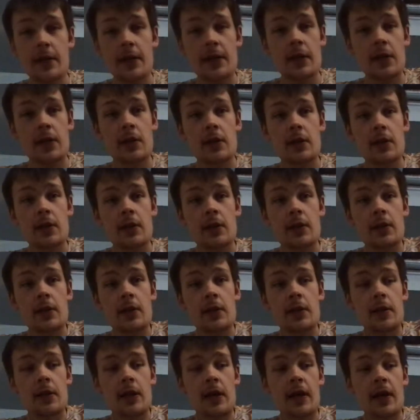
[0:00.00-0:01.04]
So
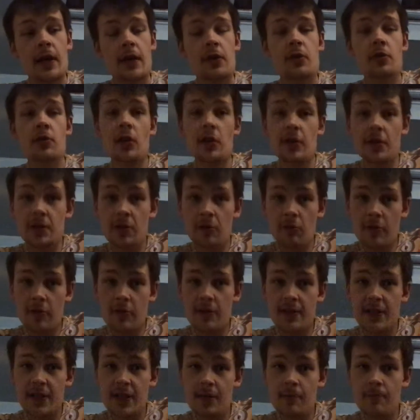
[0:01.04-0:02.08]
good
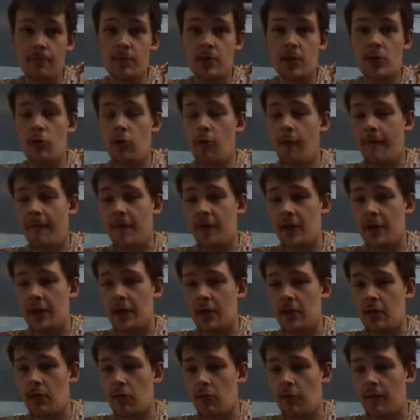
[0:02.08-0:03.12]
luck to all your teams.
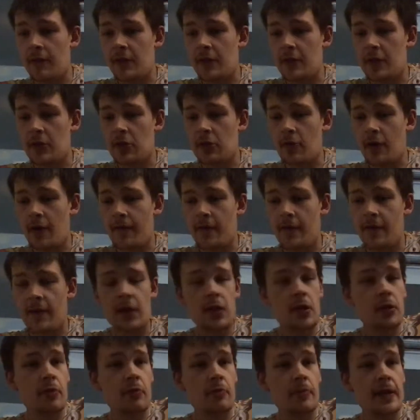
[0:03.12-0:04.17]
Hopefully
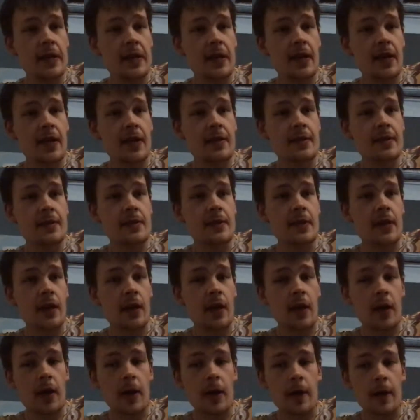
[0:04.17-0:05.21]
you have a very good
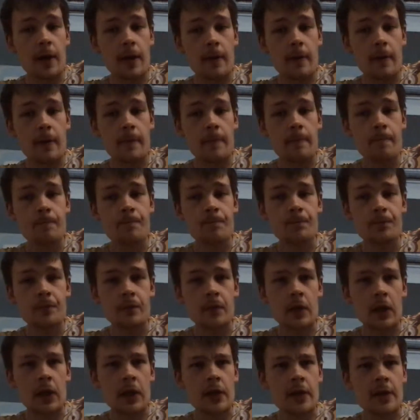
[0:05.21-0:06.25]
weekend.
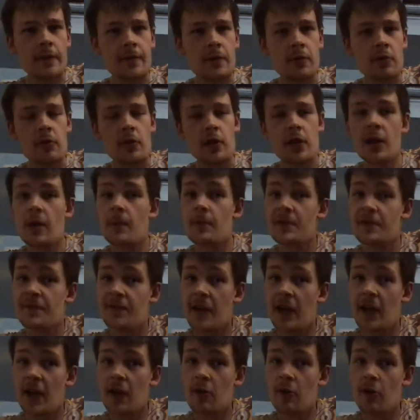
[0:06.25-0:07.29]
And if you're
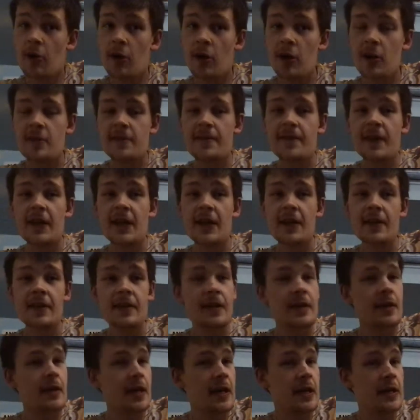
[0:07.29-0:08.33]
a Hibs fan or Hearts
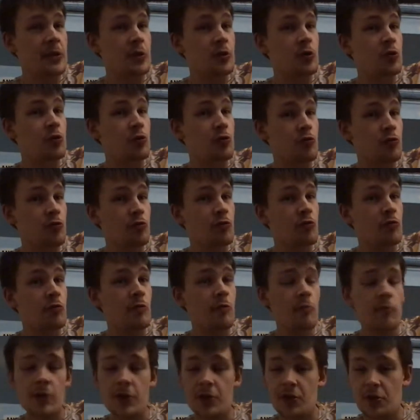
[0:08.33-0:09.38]
fan, then I
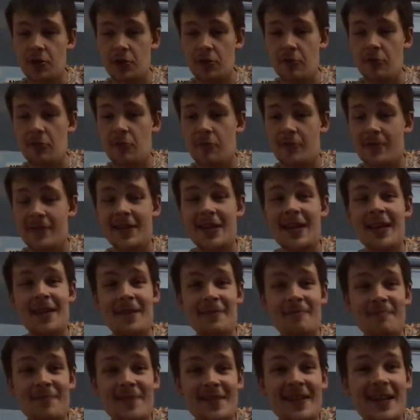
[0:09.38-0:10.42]
do wish
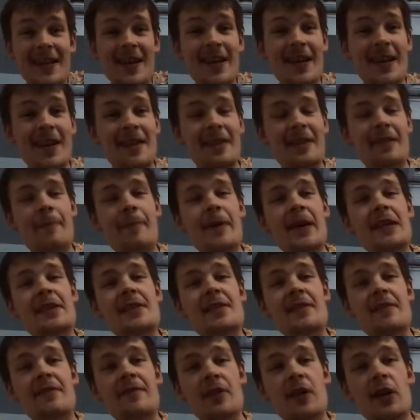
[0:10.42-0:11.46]
your teams
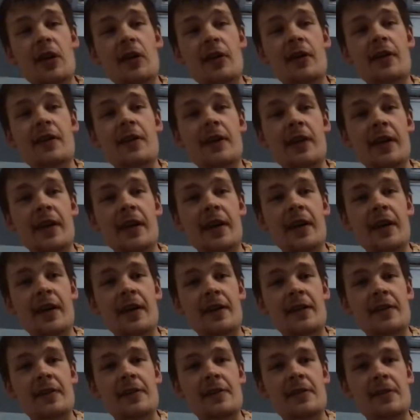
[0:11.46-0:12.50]
the best of luck,
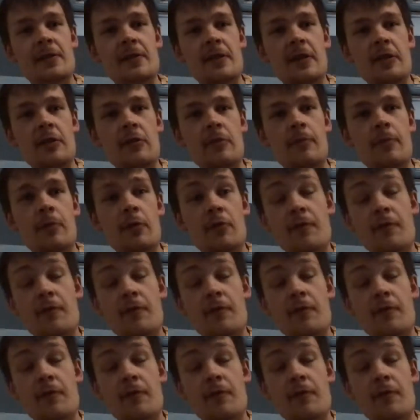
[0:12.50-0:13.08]
because